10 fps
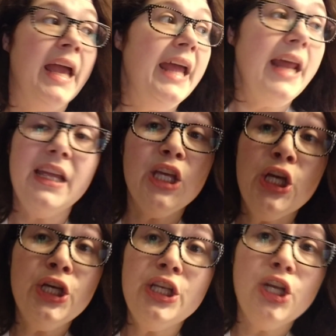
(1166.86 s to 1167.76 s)
it
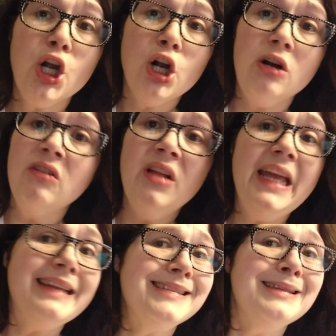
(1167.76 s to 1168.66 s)
ain't good, girl.
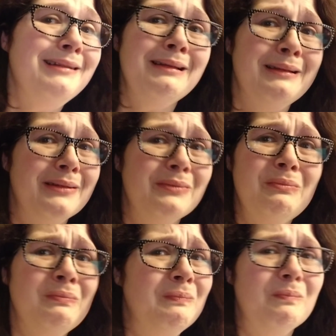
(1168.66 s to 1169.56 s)
It is, uh-uh,
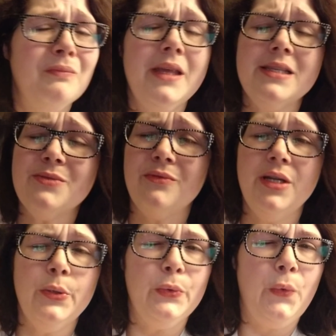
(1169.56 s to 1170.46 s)
mm, it's,
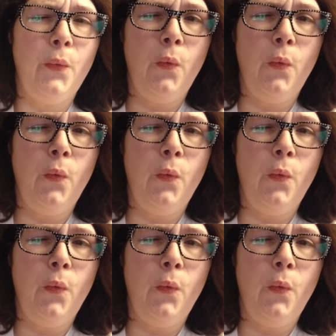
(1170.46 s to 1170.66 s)
oh,